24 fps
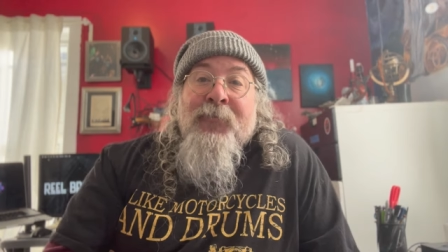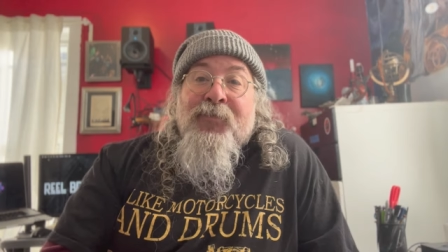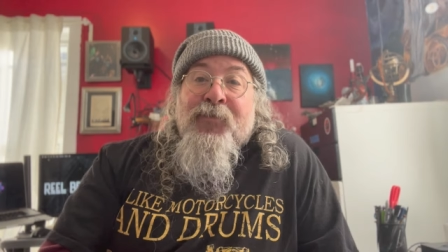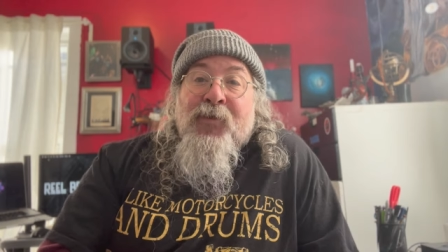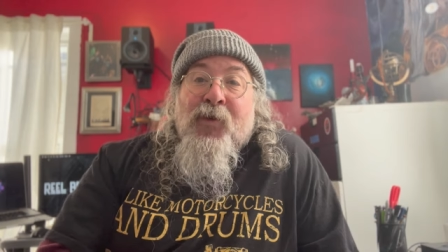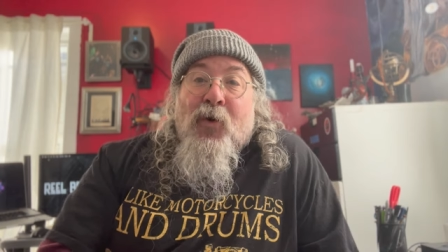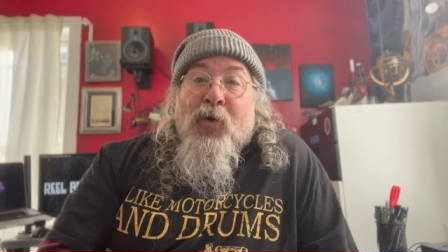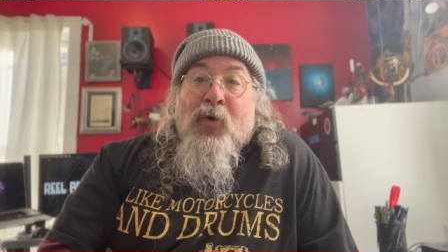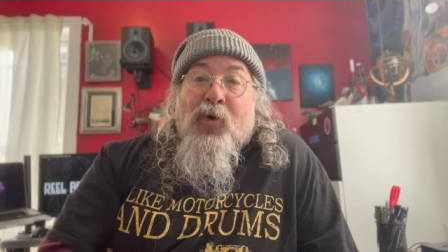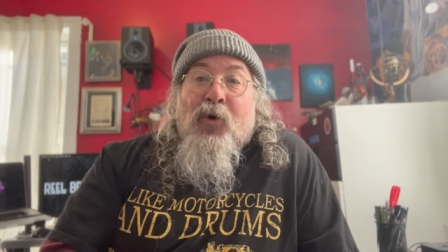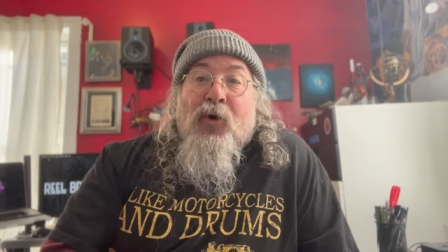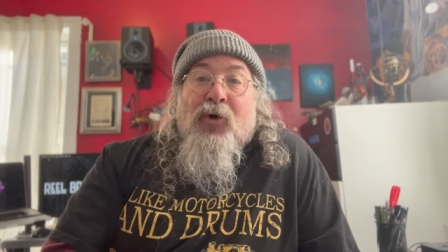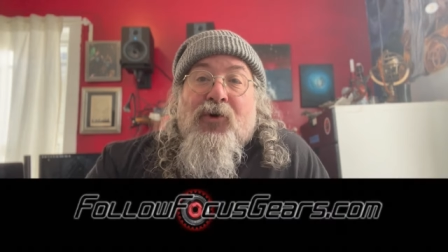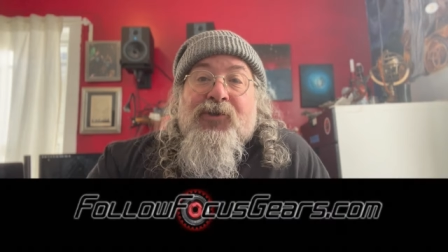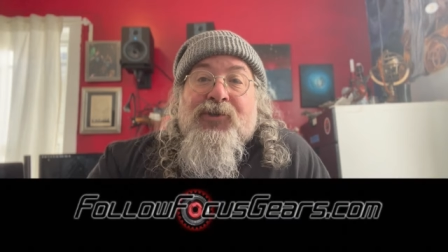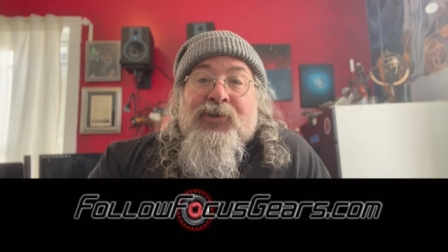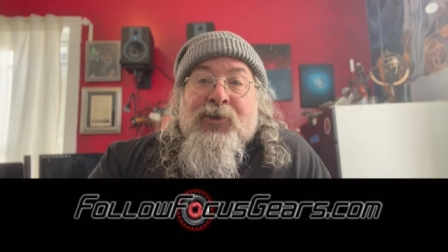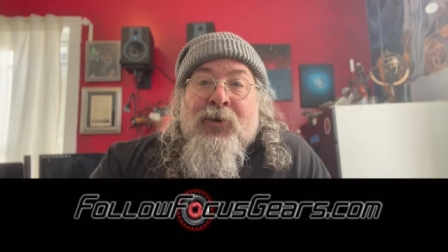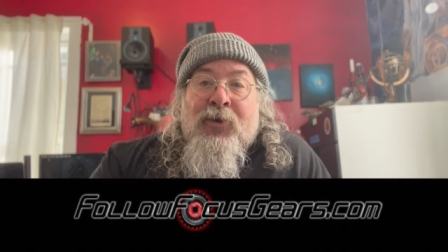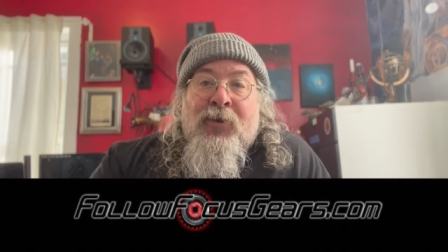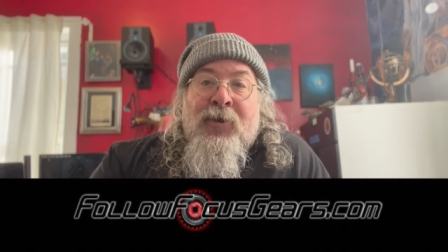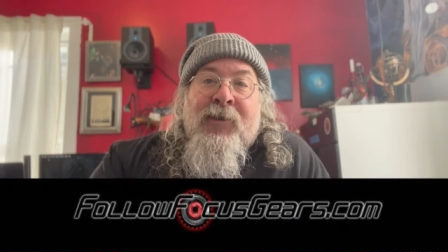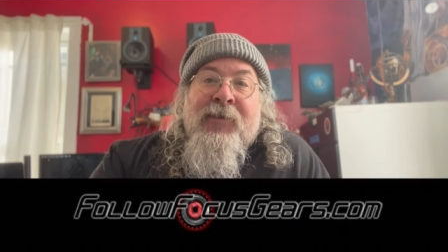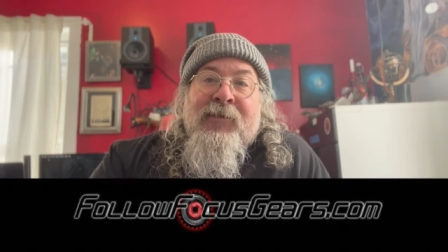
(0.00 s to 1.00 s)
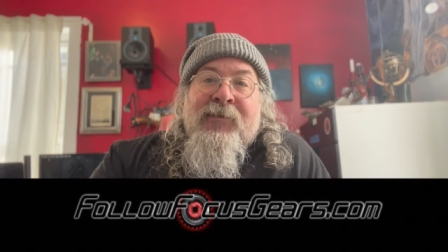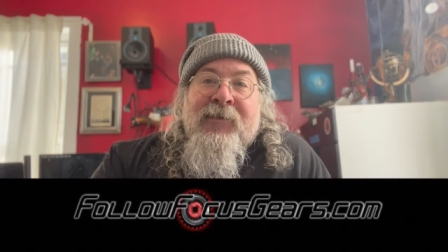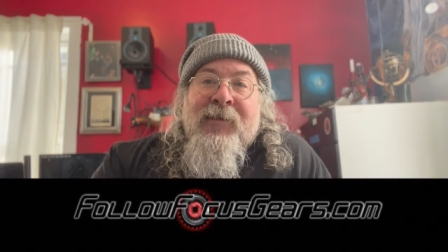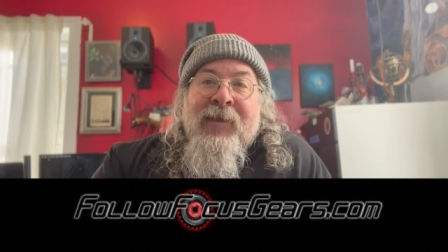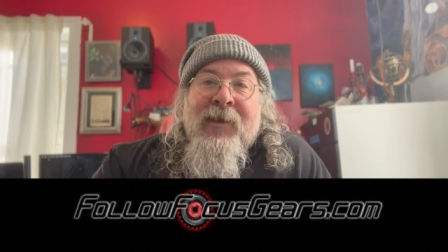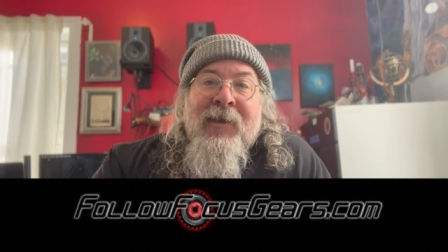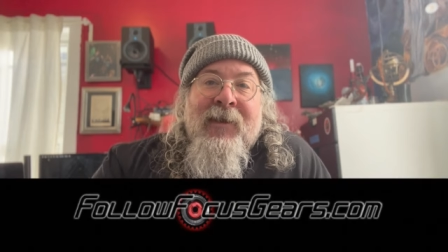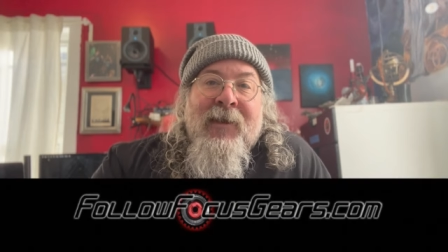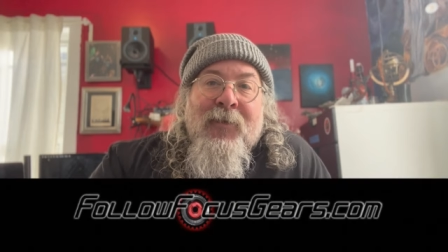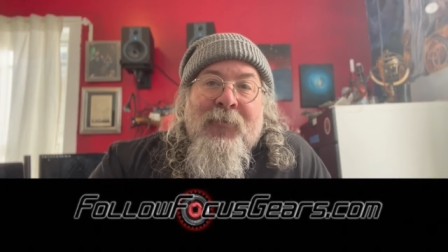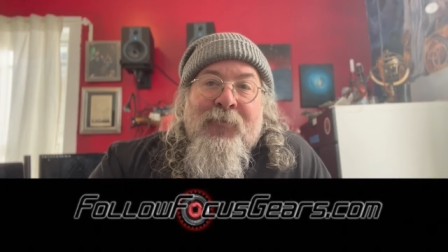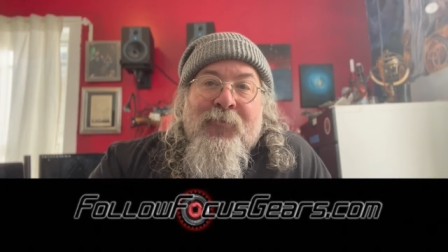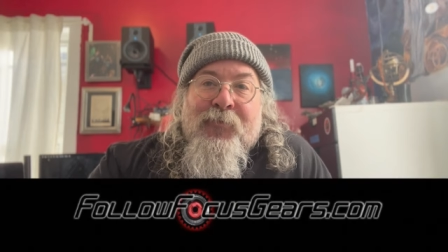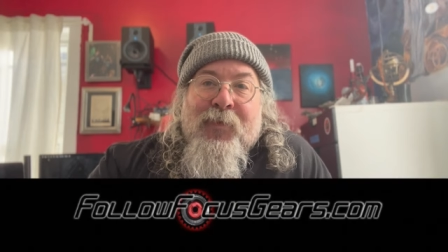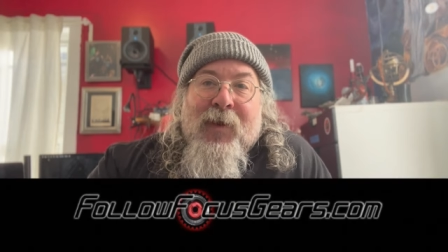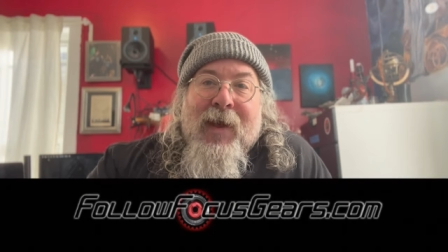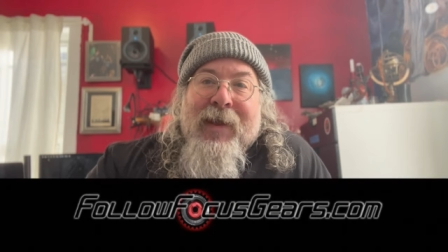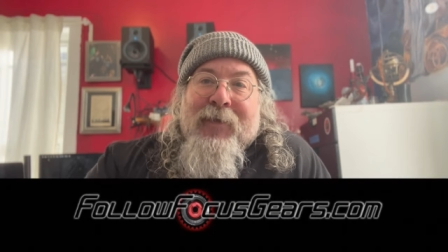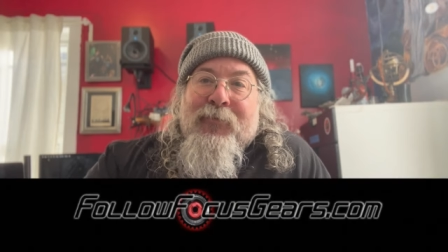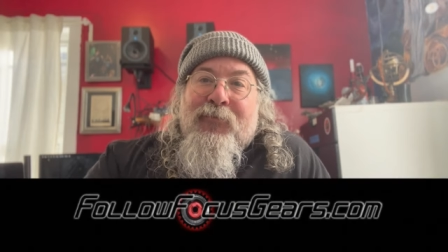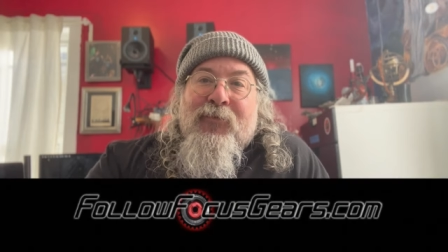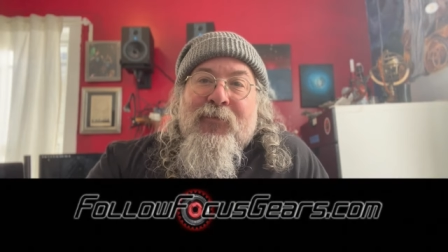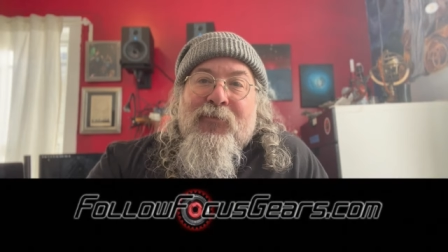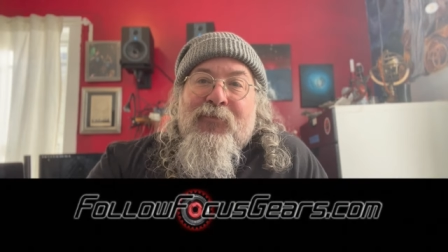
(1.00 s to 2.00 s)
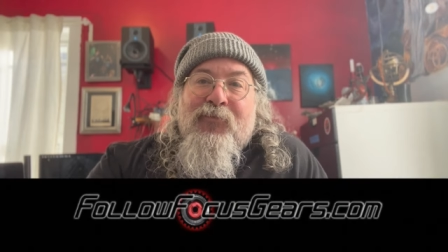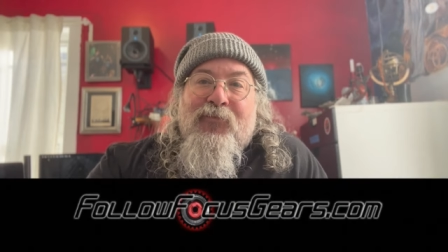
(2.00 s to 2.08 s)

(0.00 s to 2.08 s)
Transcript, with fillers: Go call Sean buy